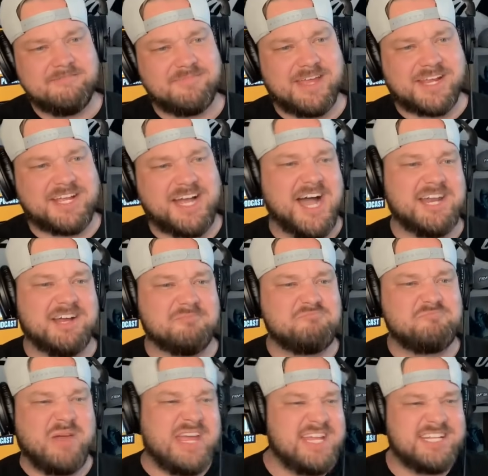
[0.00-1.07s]
that kind
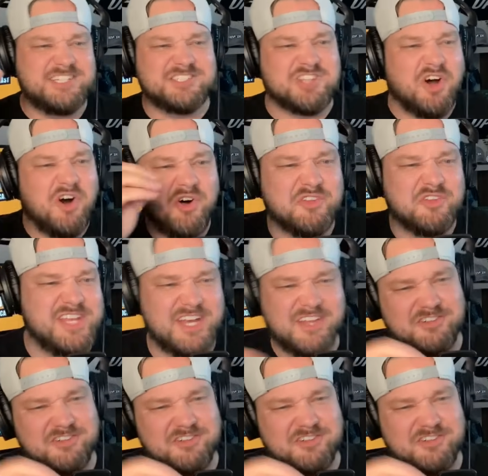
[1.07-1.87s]
of pins all the